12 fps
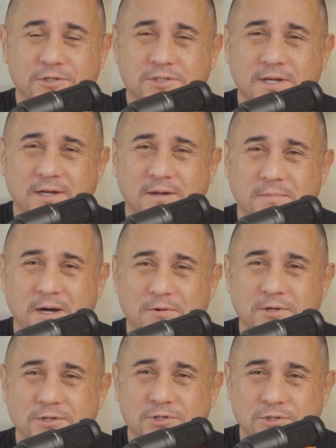you're staying on
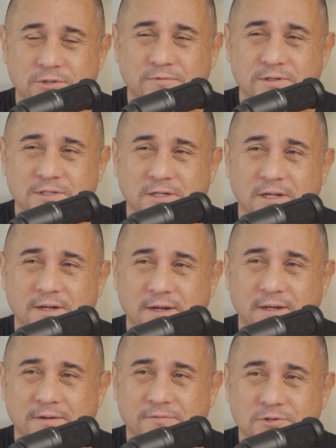Maui, you should visit
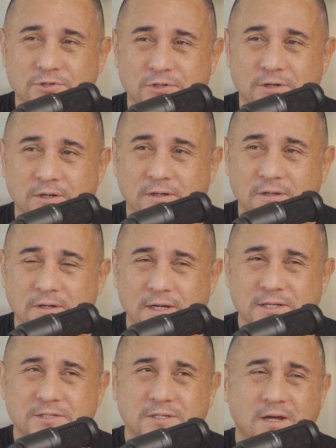Lanai for sure. Yeah,
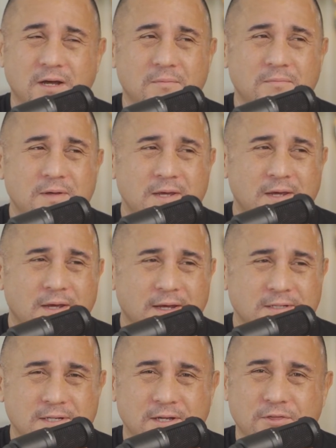it's um
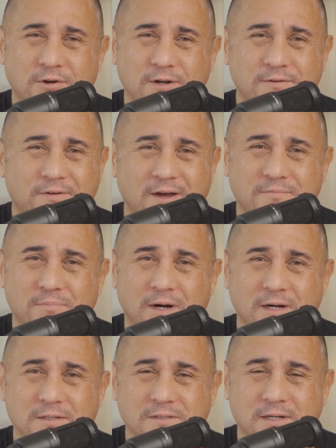it's like 35
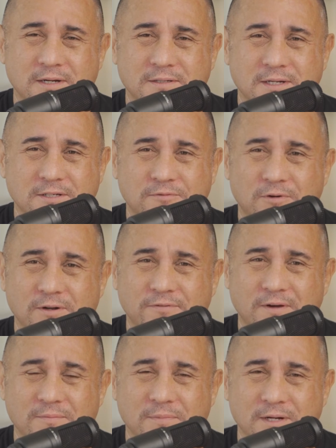bucks and it takes
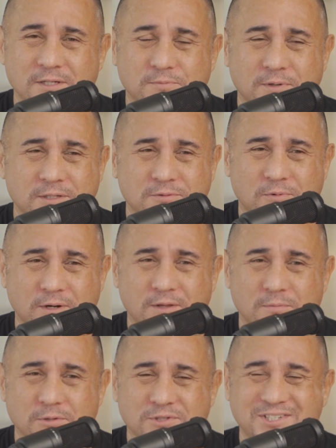45 minutes, but it's one of
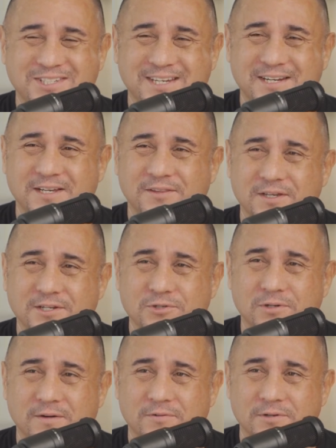the most scenic things
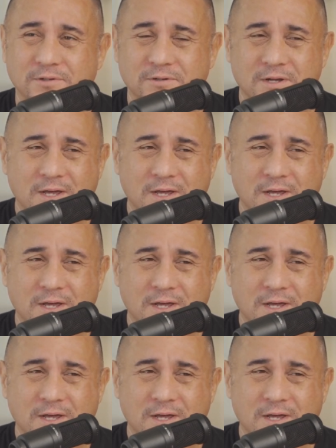you'll ever do.